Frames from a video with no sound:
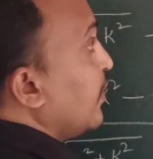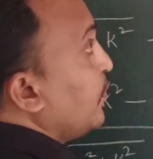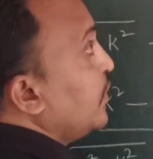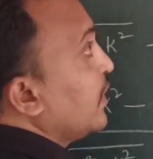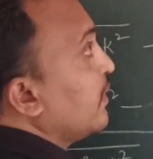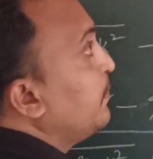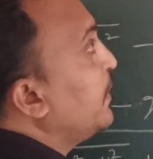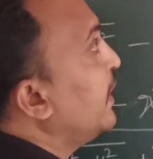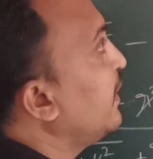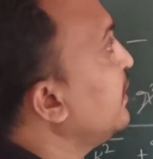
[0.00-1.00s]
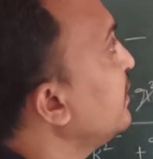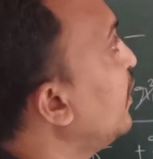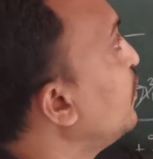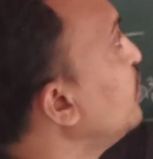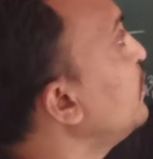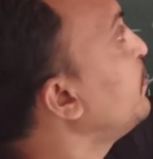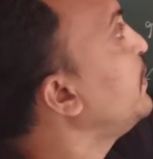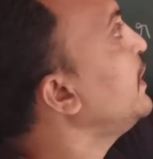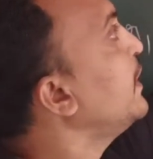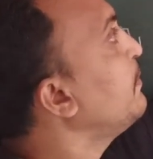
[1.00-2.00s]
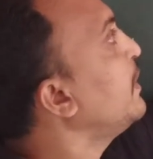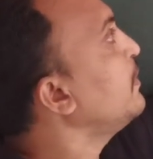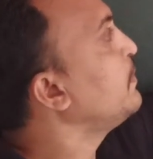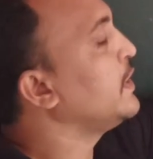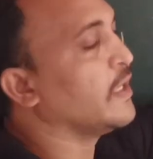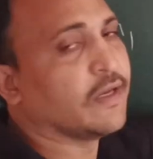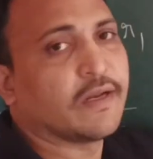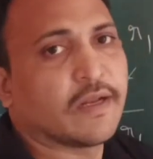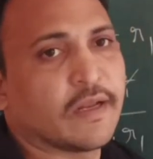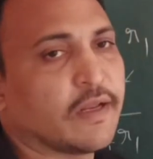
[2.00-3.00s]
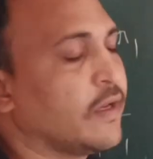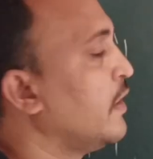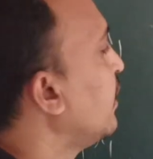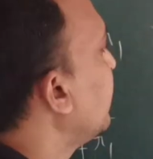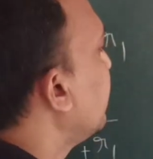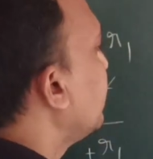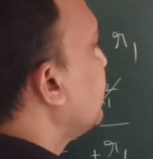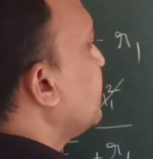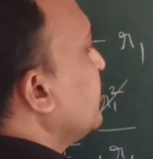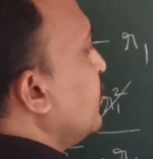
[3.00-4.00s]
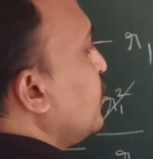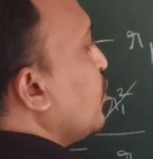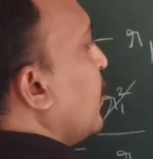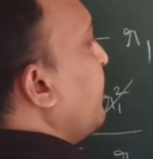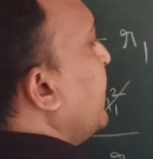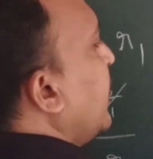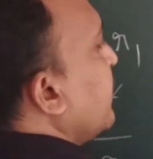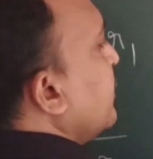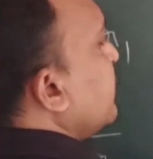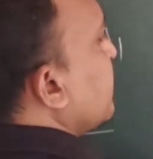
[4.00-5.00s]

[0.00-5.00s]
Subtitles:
We are comparing now Pm and Pn. So to compare this,